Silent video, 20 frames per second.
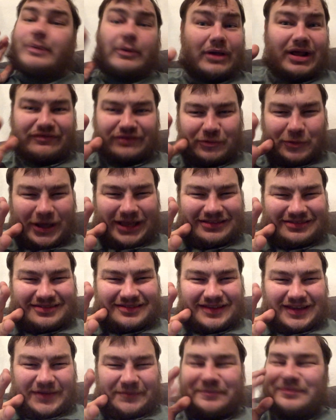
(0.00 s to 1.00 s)
we have to wait and
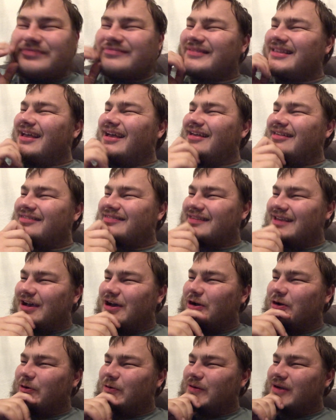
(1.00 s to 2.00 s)
see.
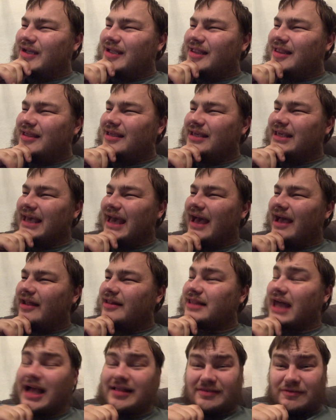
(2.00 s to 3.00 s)
So yeah,
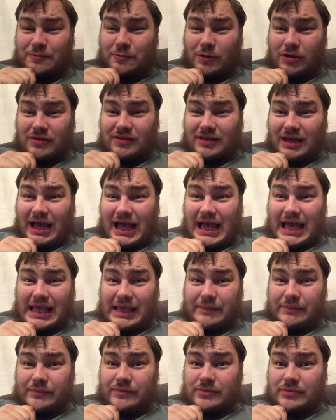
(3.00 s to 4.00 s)
that's
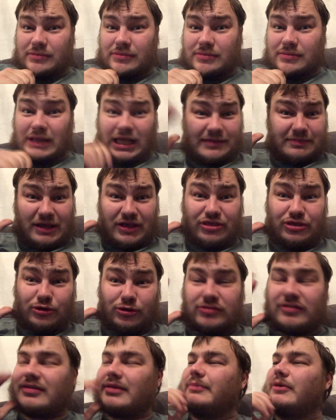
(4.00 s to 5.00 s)
my
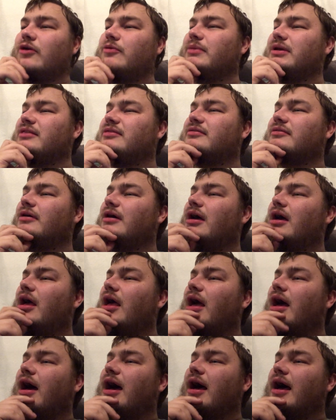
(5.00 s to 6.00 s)
thoughts at the moment.
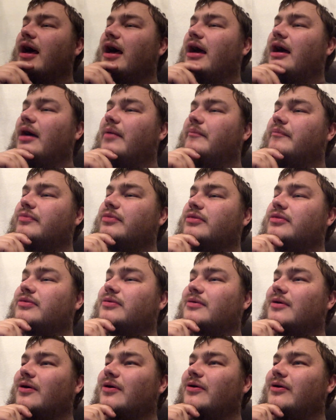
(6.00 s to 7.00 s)

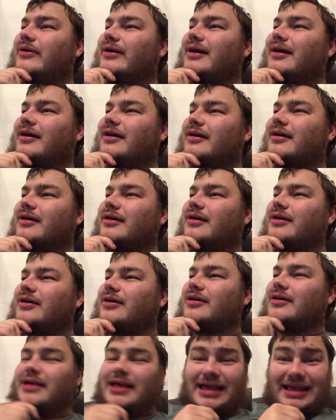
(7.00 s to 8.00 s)
So
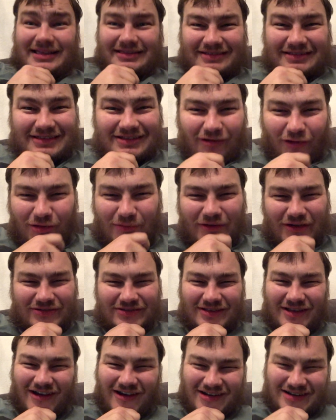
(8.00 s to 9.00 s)
it's
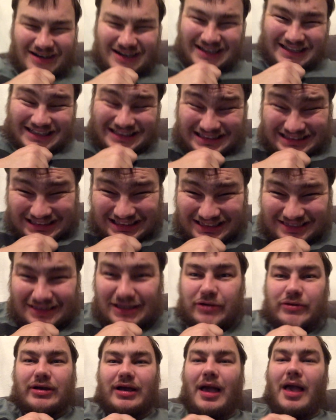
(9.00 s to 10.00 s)
almost on.
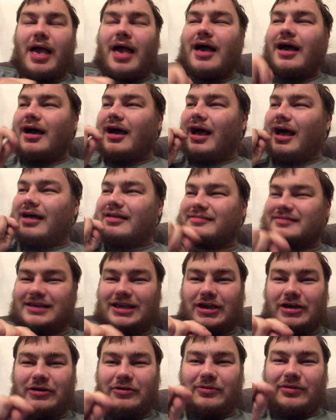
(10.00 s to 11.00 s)
I'll see
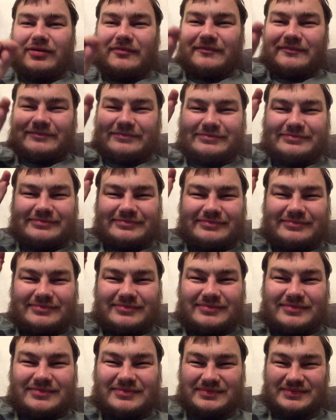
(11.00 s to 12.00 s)
you
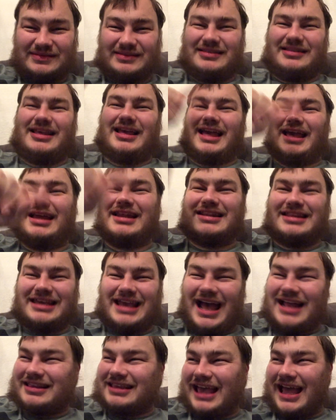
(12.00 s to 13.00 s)

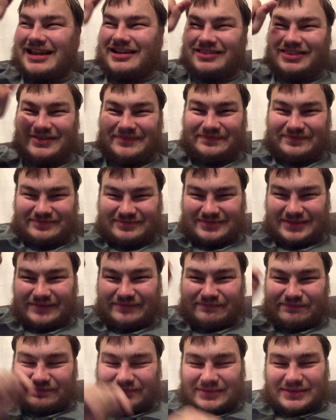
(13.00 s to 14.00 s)
at the end of the
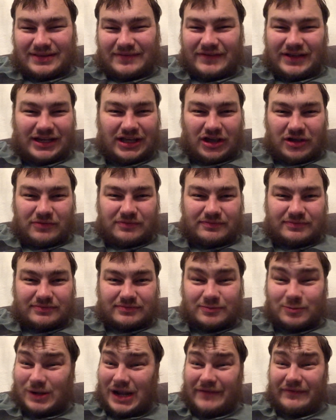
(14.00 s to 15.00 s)
video.
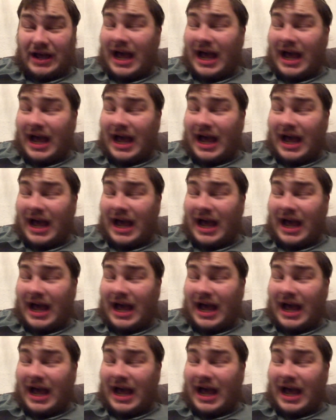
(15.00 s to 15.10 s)
Whatever.